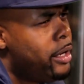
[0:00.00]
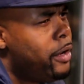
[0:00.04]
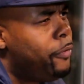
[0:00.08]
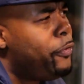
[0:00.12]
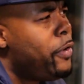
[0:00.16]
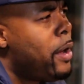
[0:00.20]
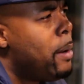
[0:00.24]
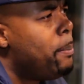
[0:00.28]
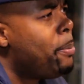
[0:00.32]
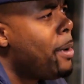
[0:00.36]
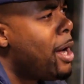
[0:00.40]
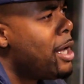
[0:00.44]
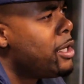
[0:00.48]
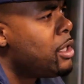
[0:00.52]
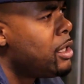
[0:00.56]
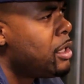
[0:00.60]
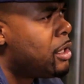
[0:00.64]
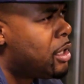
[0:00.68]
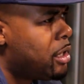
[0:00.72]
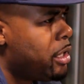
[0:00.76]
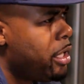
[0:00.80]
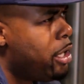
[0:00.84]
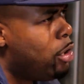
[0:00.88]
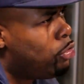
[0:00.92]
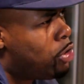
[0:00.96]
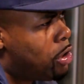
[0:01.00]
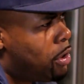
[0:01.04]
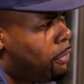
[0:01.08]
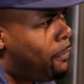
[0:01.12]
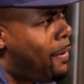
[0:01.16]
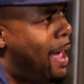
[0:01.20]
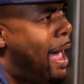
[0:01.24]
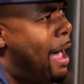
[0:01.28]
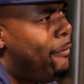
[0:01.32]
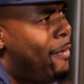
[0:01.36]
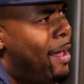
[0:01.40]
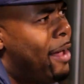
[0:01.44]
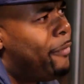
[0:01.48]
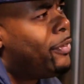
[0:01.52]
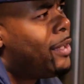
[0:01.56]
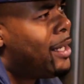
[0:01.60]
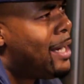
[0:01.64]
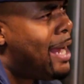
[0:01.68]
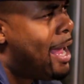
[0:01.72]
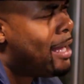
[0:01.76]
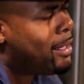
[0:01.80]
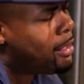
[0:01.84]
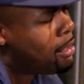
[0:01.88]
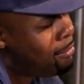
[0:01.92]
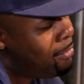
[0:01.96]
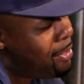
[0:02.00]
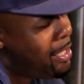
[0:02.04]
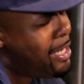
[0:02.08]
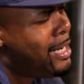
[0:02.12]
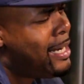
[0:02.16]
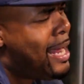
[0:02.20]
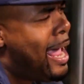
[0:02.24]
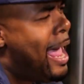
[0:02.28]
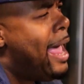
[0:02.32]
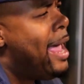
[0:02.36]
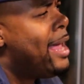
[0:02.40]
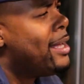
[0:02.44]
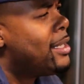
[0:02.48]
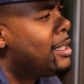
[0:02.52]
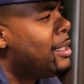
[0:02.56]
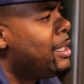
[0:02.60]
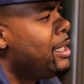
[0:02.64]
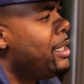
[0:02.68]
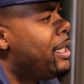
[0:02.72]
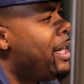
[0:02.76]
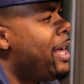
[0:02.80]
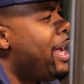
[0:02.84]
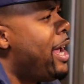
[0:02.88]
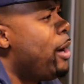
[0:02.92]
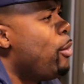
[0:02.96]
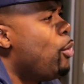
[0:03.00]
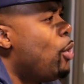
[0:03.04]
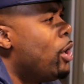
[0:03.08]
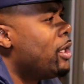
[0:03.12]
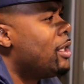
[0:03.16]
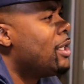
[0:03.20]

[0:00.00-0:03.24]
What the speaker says: if your budget still survive after that, eat at STK one